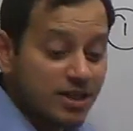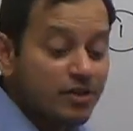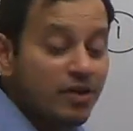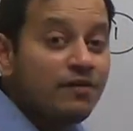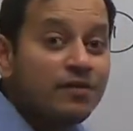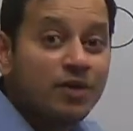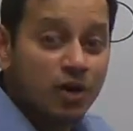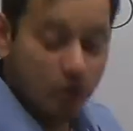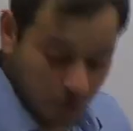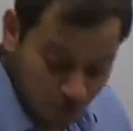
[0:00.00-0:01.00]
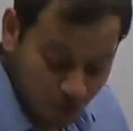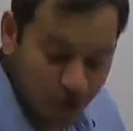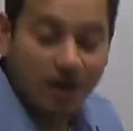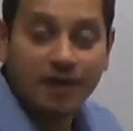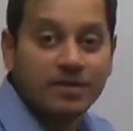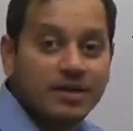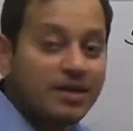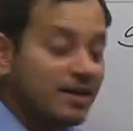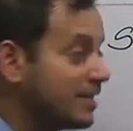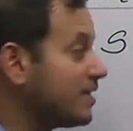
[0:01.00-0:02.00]
state of Gujarat.
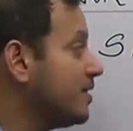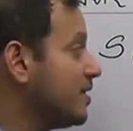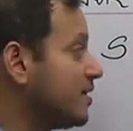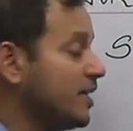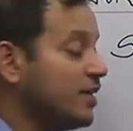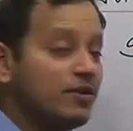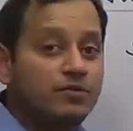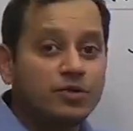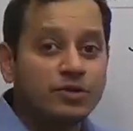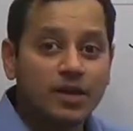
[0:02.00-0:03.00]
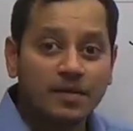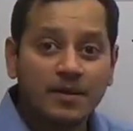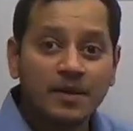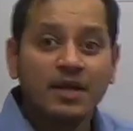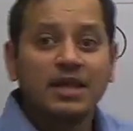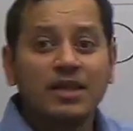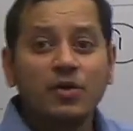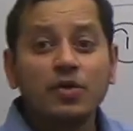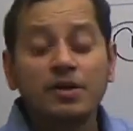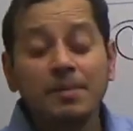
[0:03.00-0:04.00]
It is in the state of Gujarat.
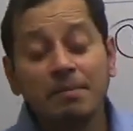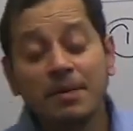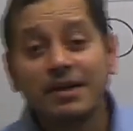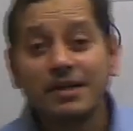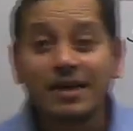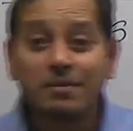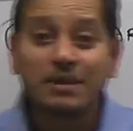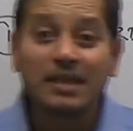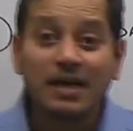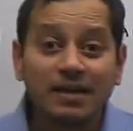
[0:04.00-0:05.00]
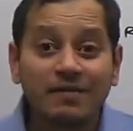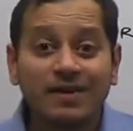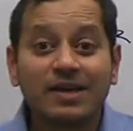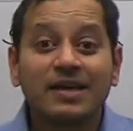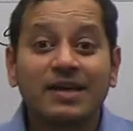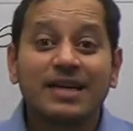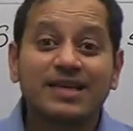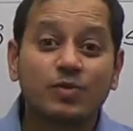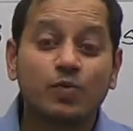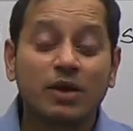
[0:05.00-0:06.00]
Now remember Narmada river
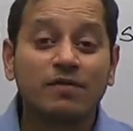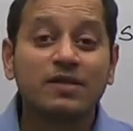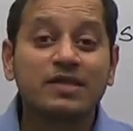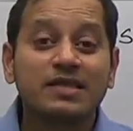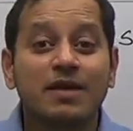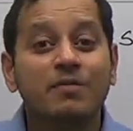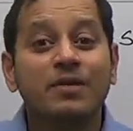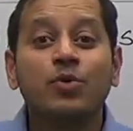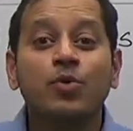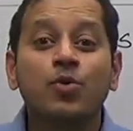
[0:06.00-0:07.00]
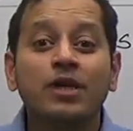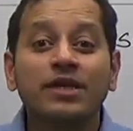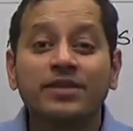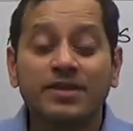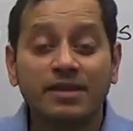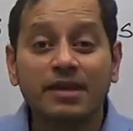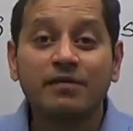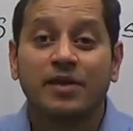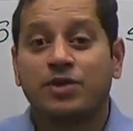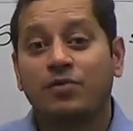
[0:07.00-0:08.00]
is one of the seven holiest
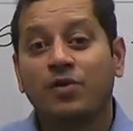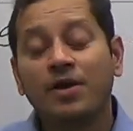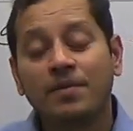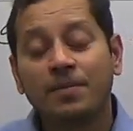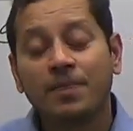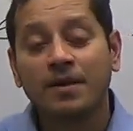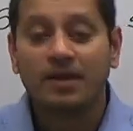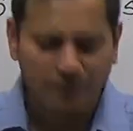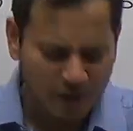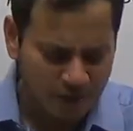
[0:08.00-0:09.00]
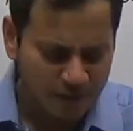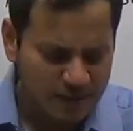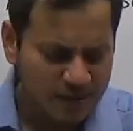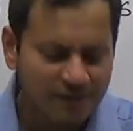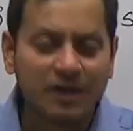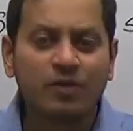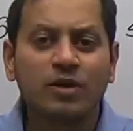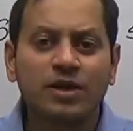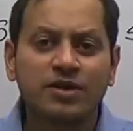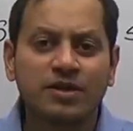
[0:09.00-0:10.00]
rivers for one of the seven
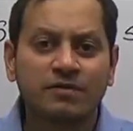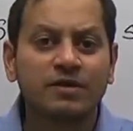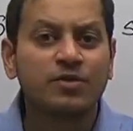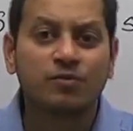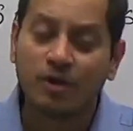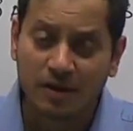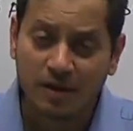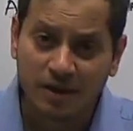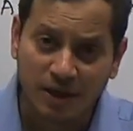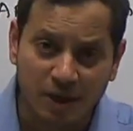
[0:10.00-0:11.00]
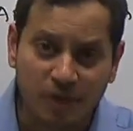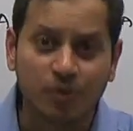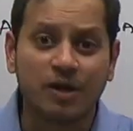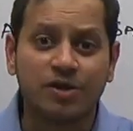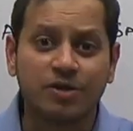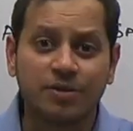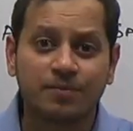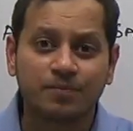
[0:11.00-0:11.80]
holiest rivers for Hindu religion.